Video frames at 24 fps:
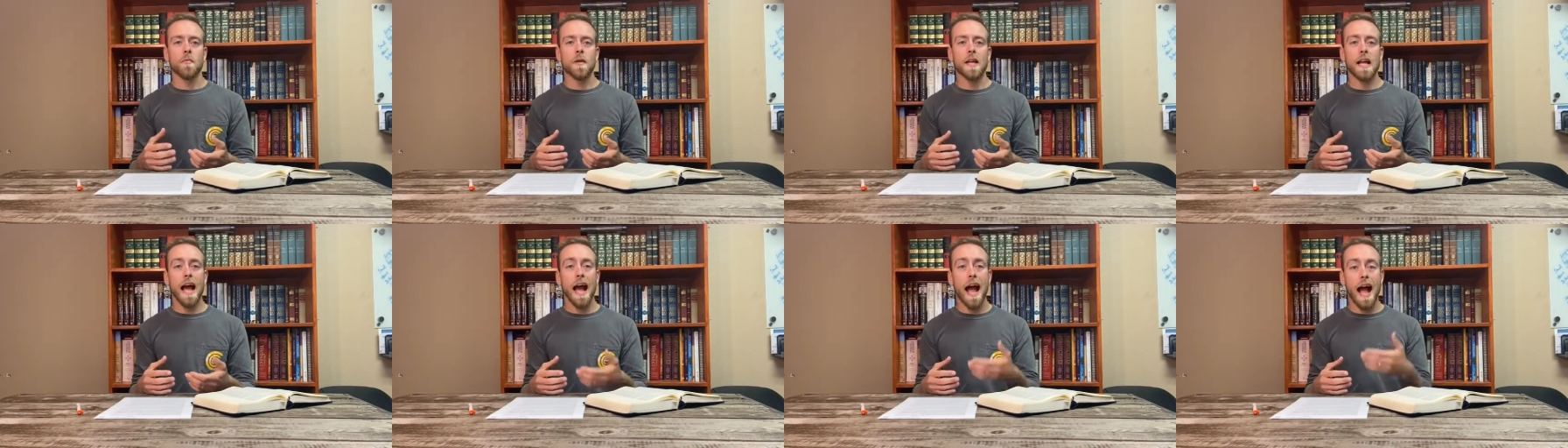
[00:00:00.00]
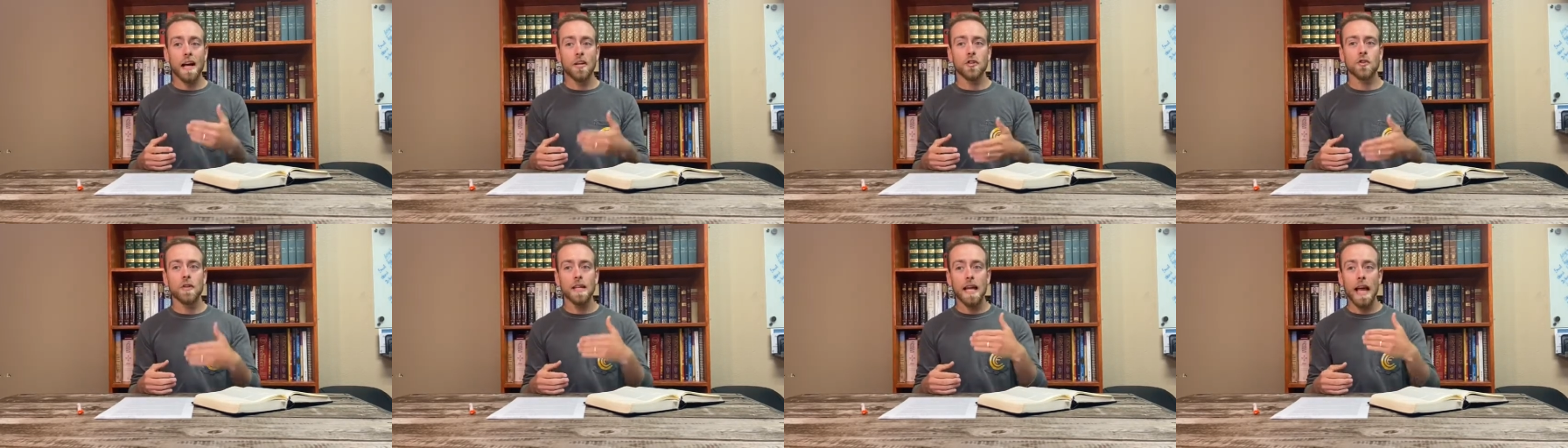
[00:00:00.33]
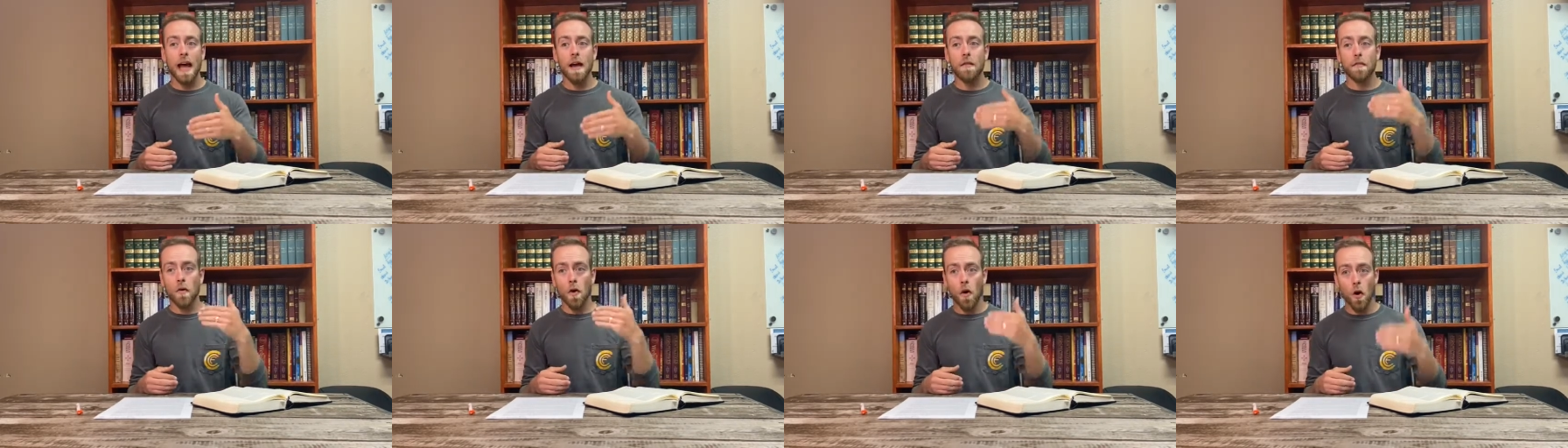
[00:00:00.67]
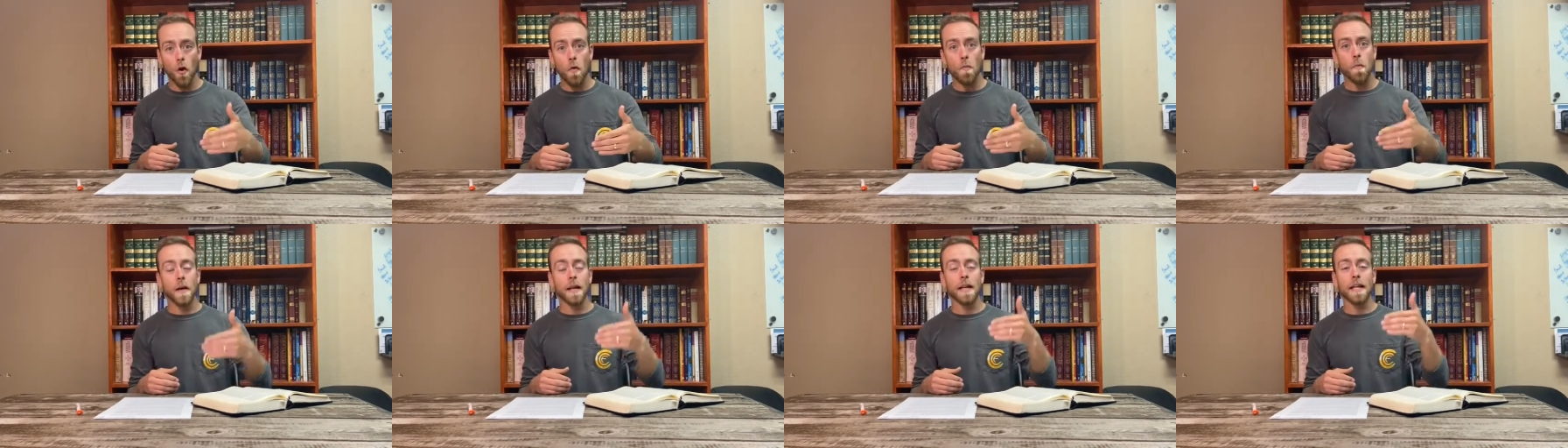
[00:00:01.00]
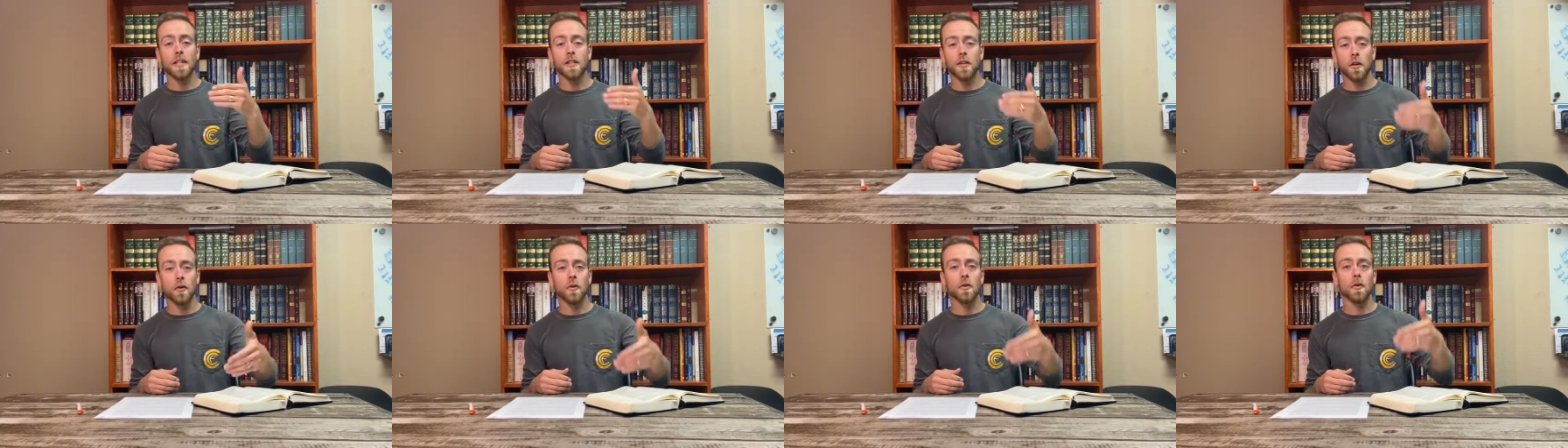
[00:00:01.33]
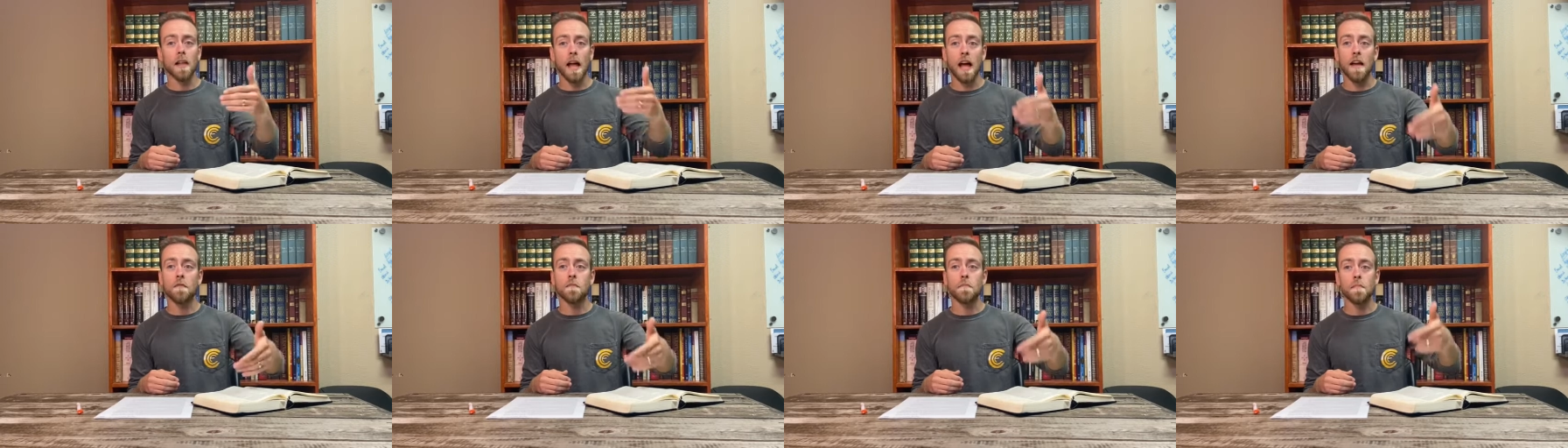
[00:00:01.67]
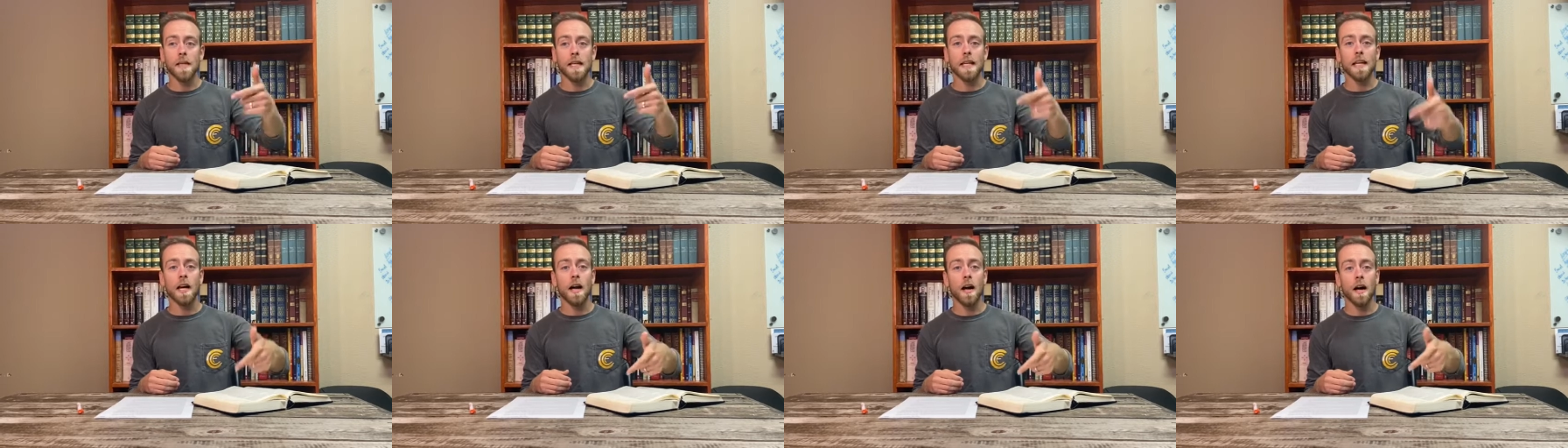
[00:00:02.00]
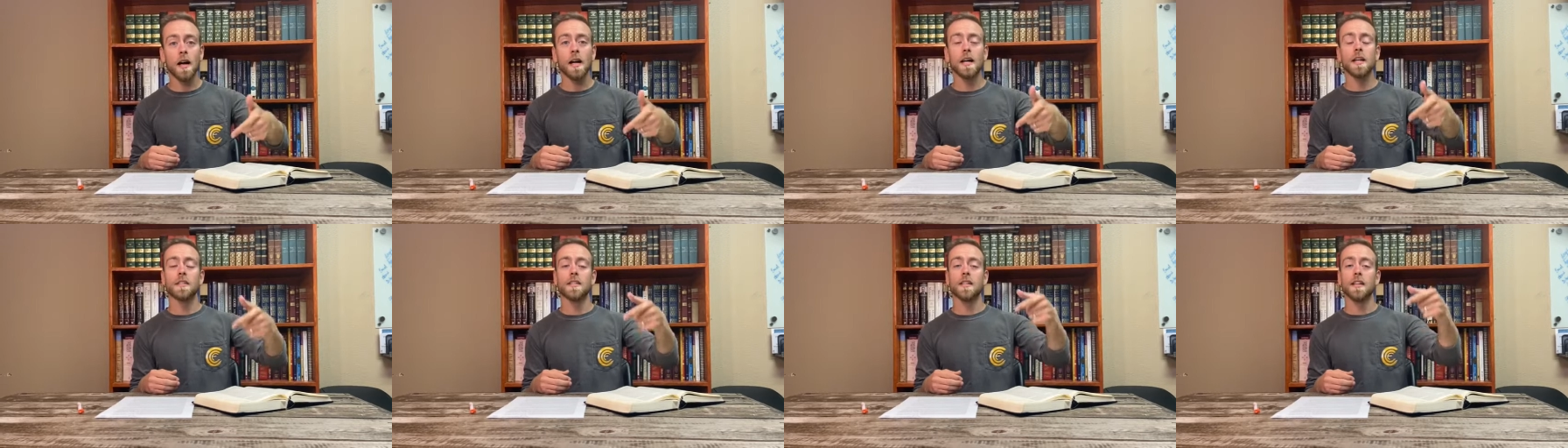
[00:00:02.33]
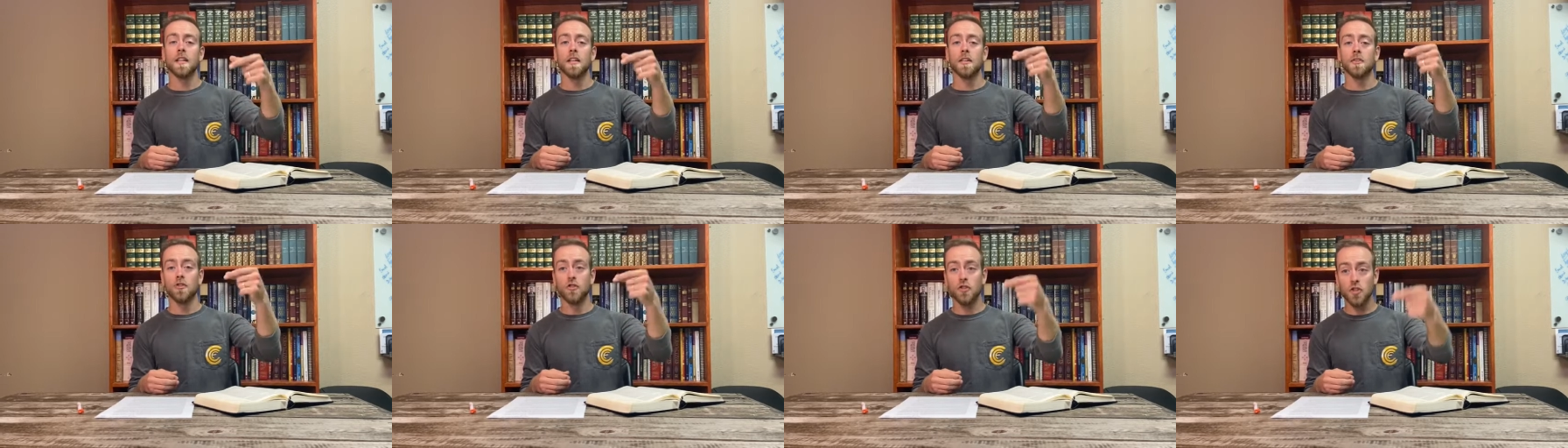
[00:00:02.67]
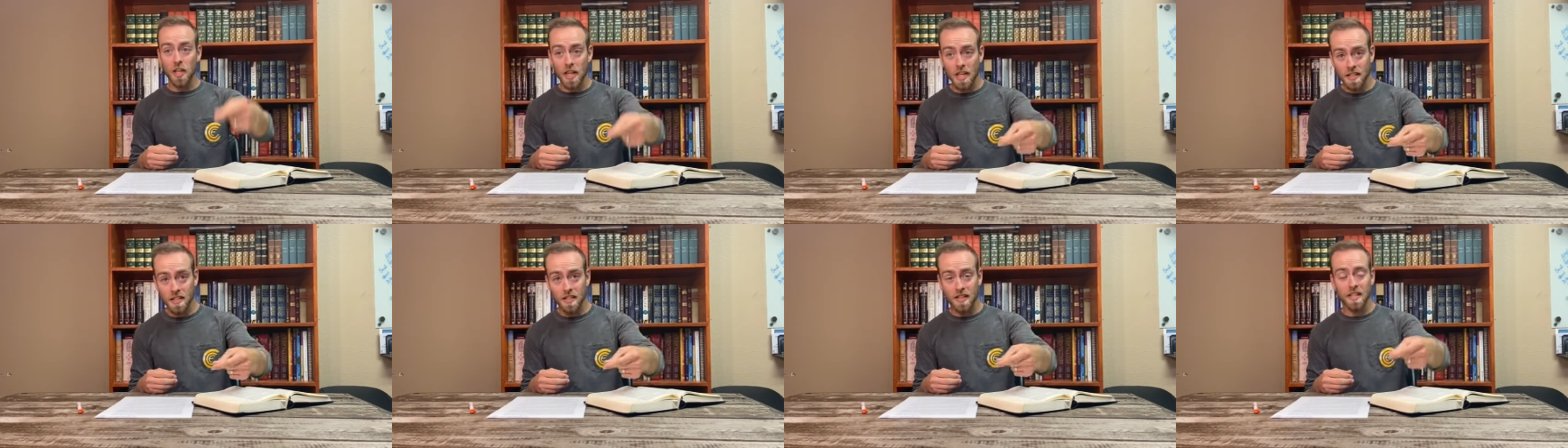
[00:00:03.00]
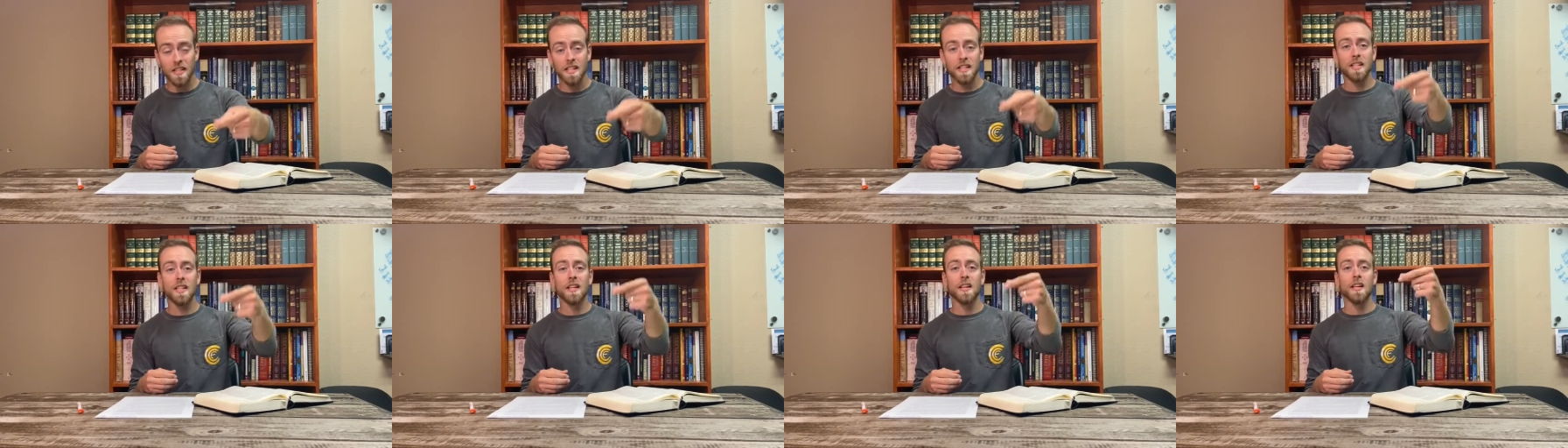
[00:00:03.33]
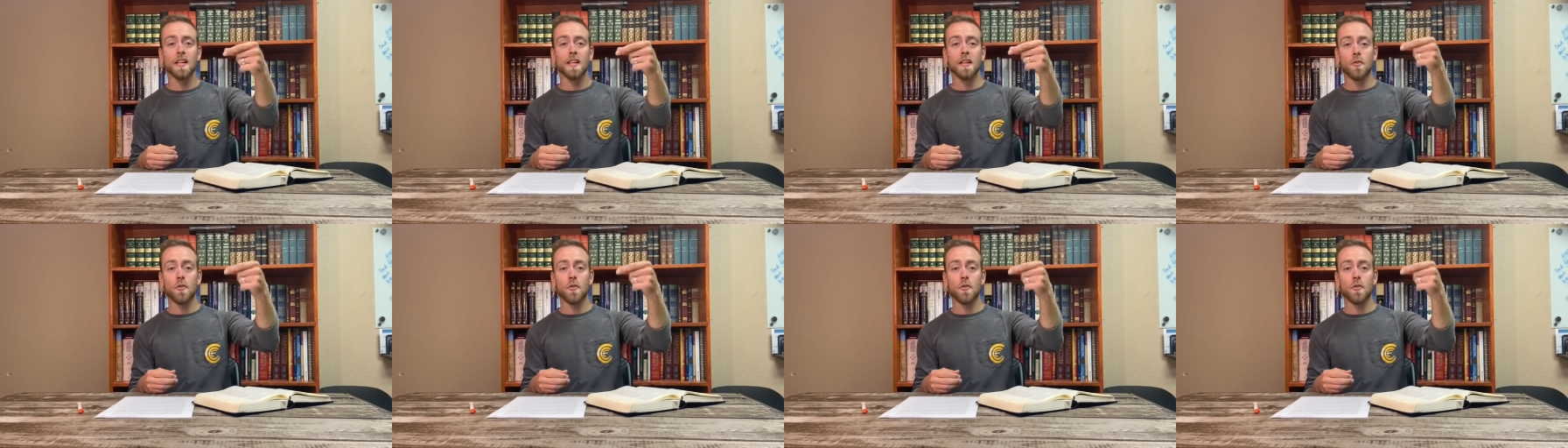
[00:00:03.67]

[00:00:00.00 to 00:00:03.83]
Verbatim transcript: we actually have hope in eternal life because Jesus,